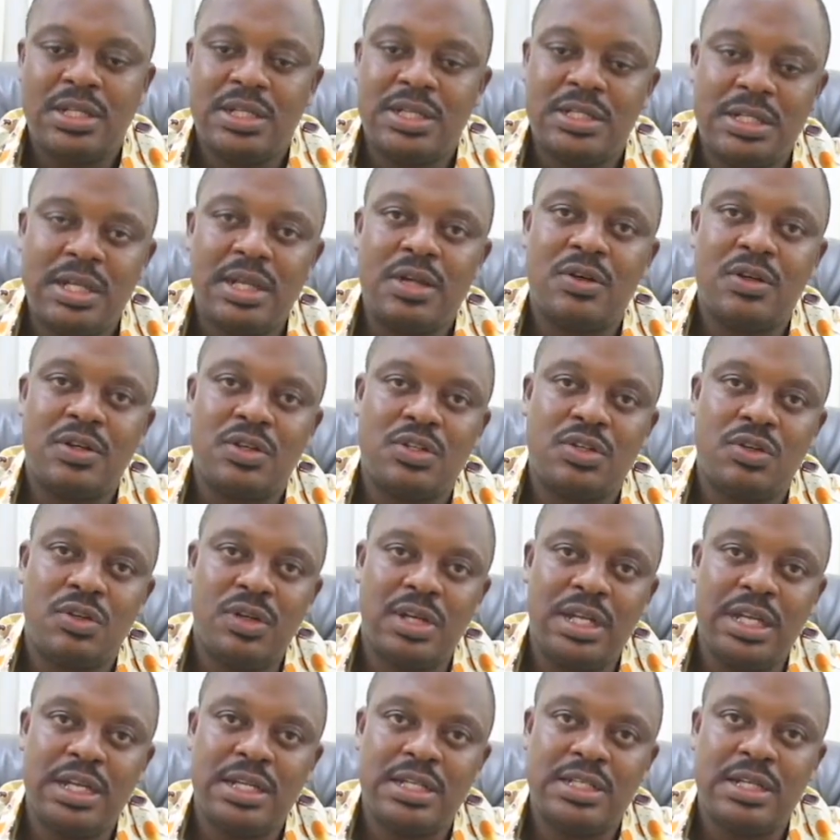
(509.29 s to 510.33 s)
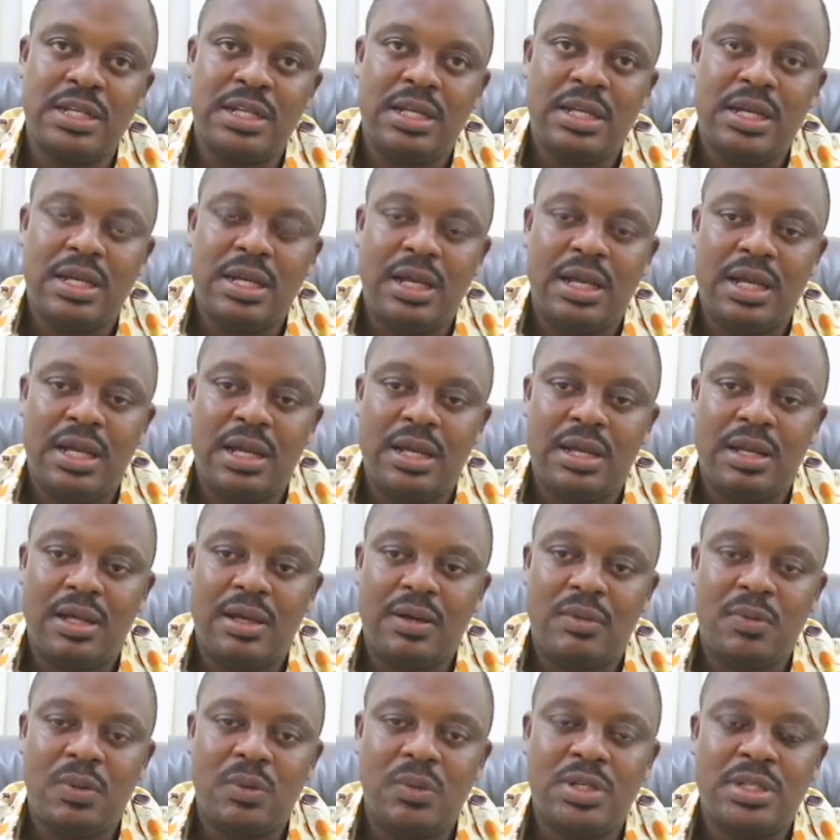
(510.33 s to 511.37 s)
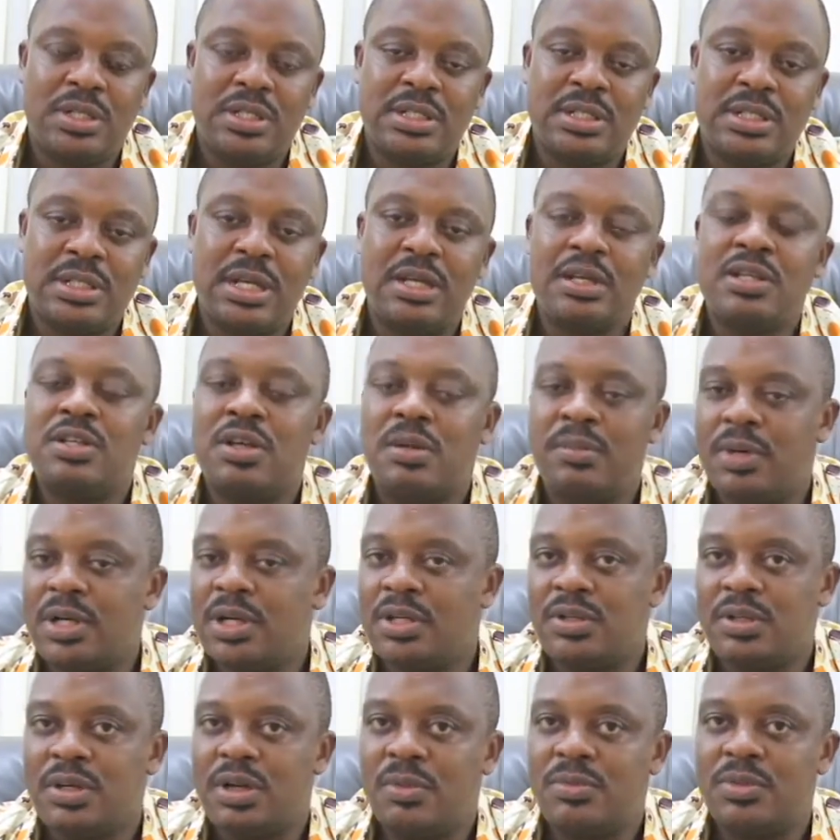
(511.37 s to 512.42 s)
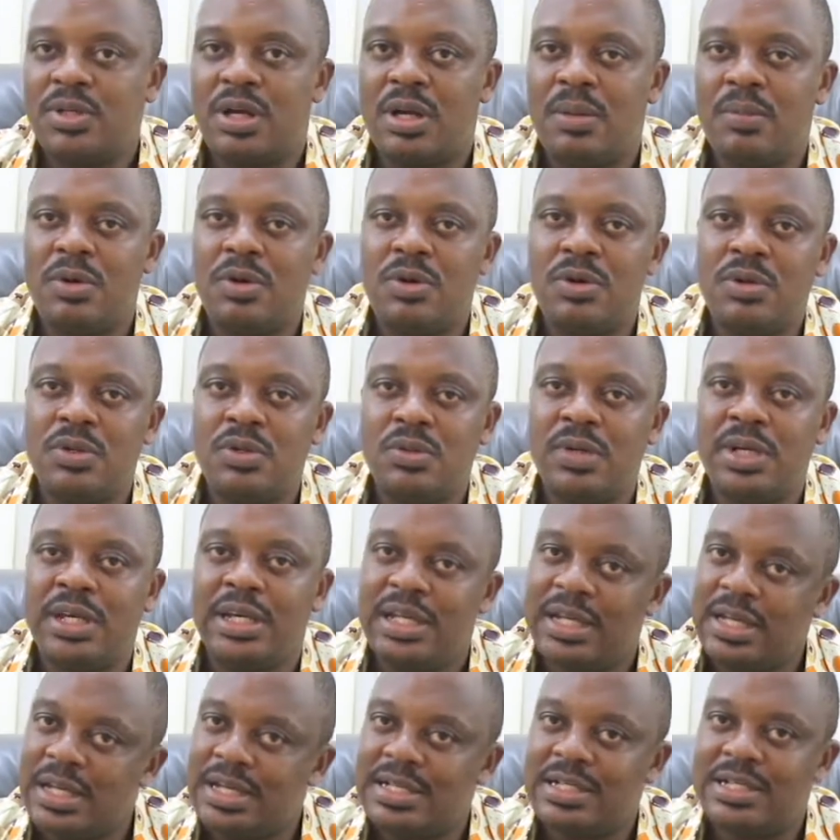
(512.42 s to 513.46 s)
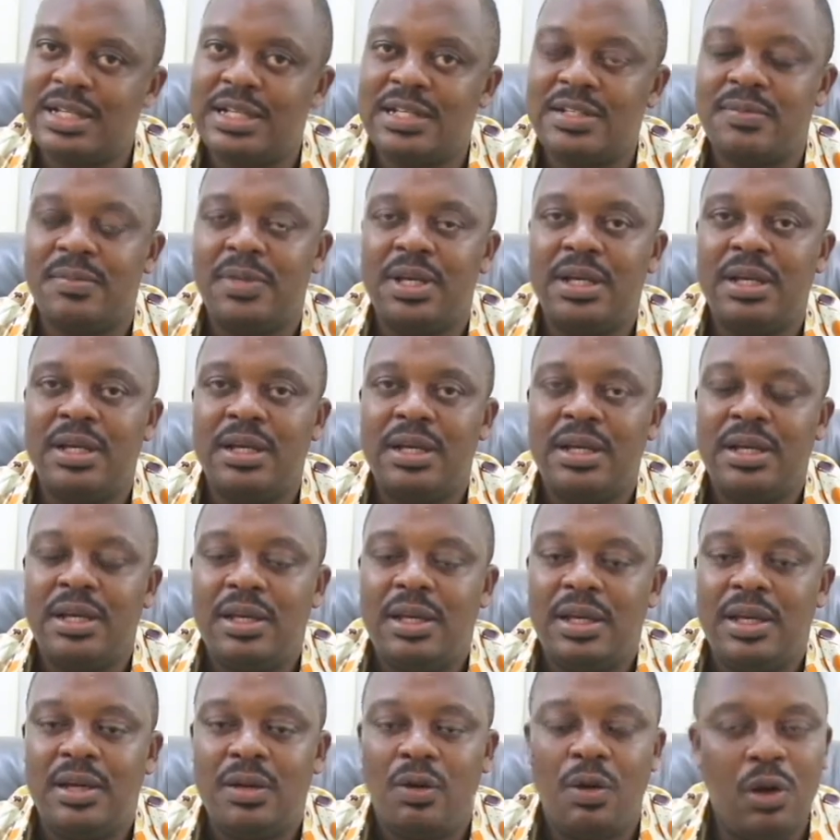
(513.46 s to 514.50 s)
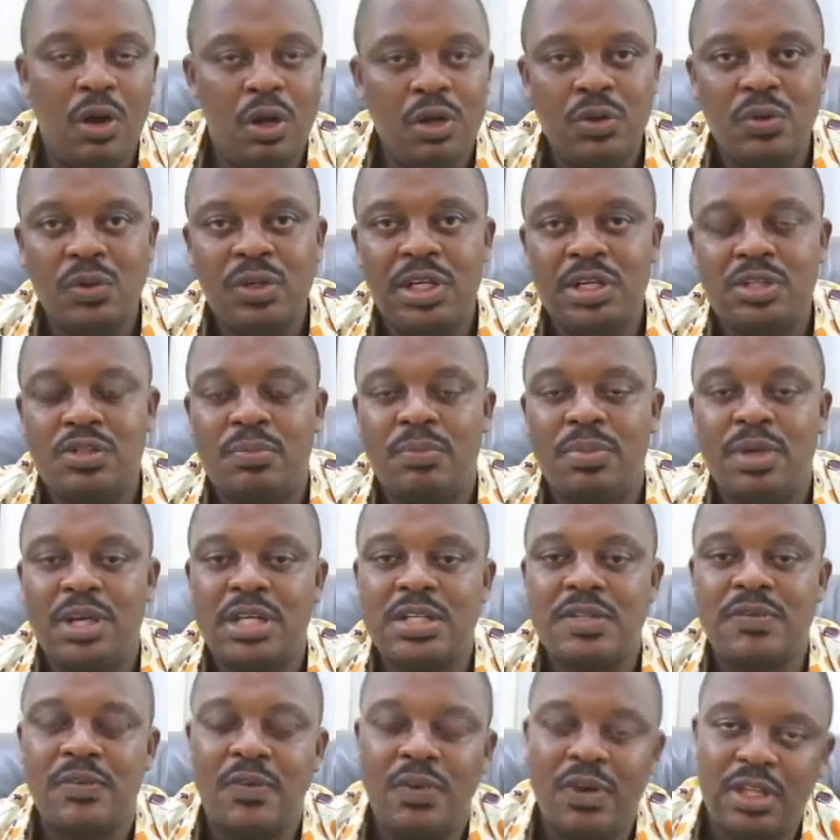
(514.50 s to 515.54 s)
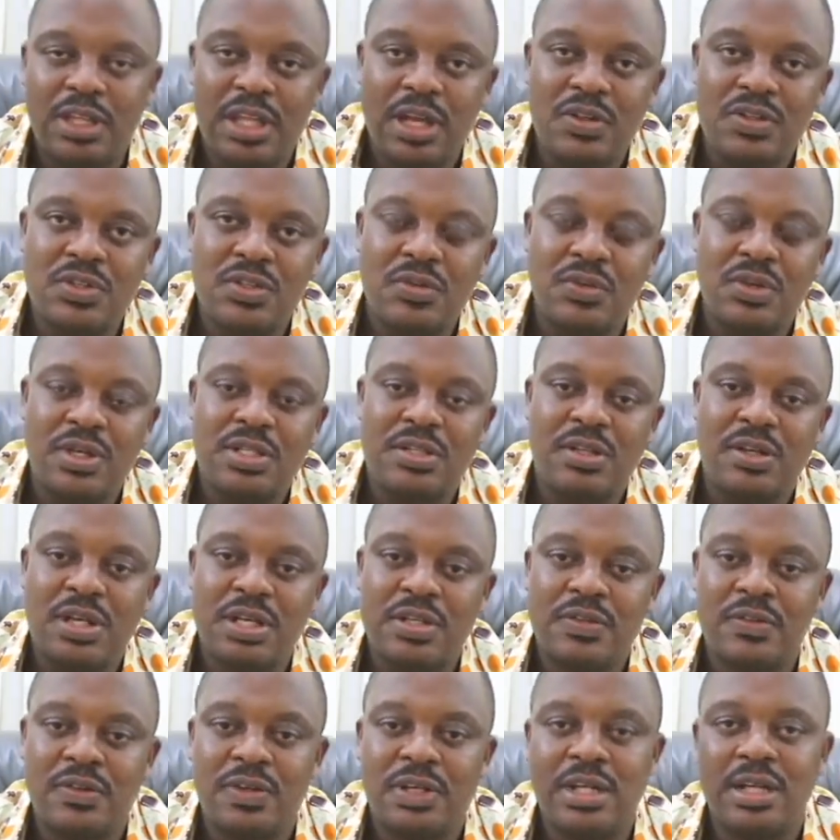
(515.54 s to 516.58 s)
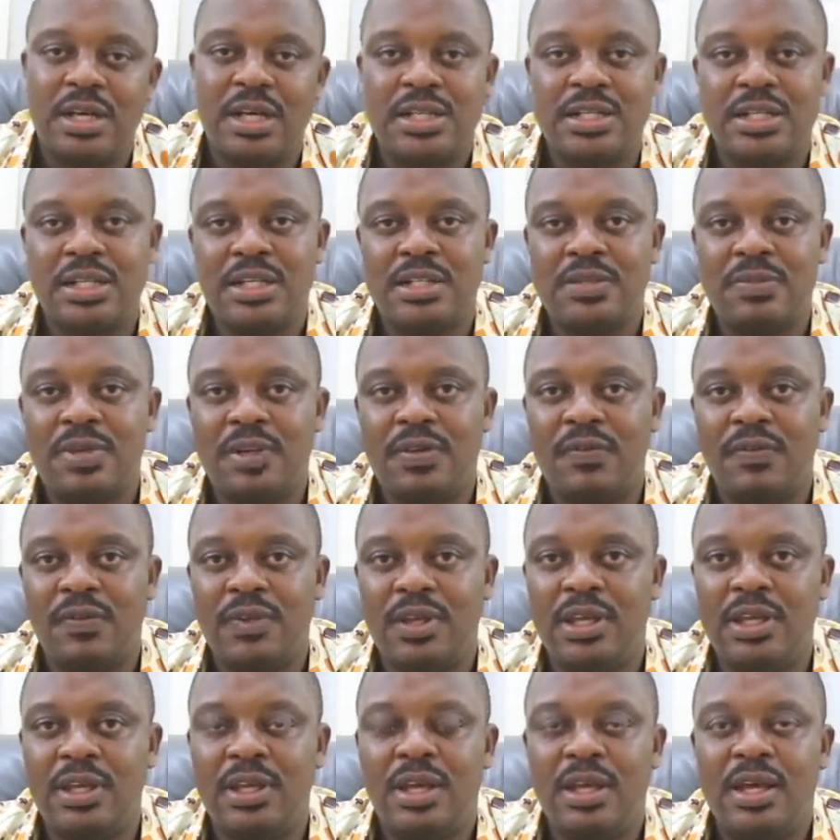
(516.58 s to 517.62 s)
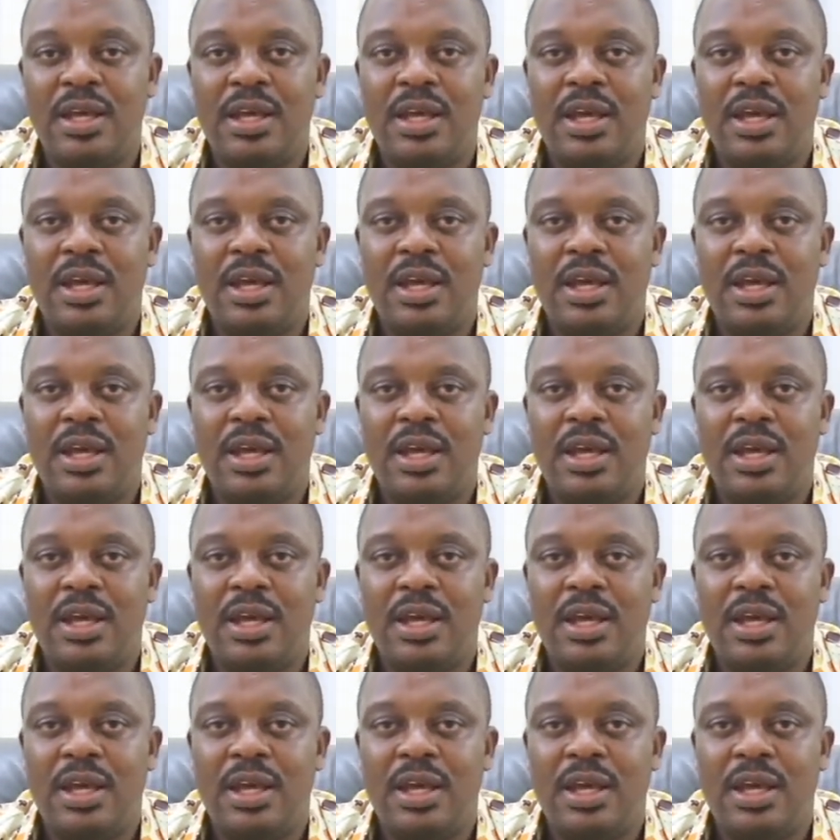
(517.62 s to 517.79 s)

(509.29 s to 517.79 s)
send us your need, and we would send somebody to come to Cameroon, do a need assessment, and all you need to pay is $4,000 for need assessment fee.